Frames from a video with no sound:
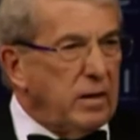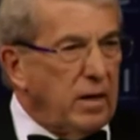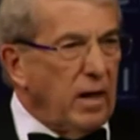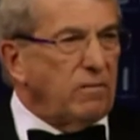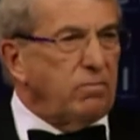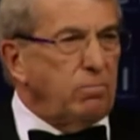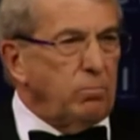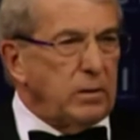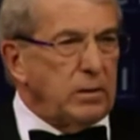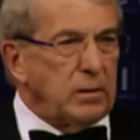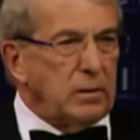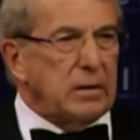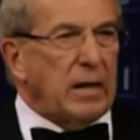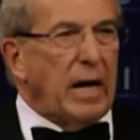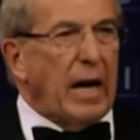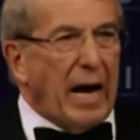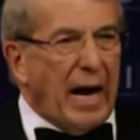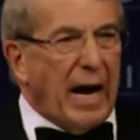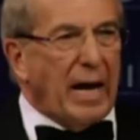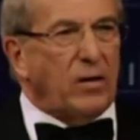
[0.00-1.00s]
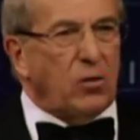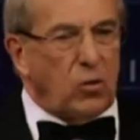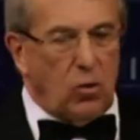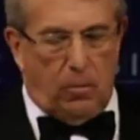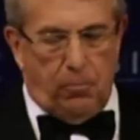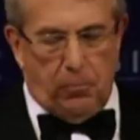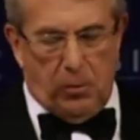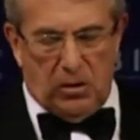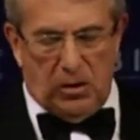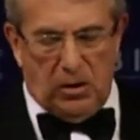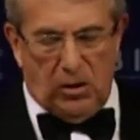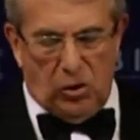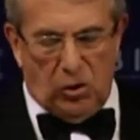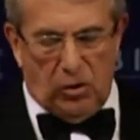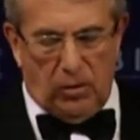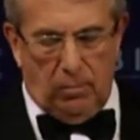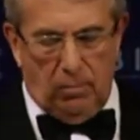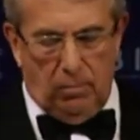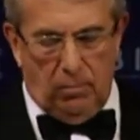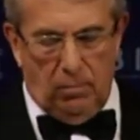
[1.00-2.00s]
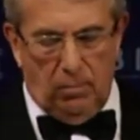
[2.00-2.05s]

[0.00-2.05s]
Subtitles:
government and opposition.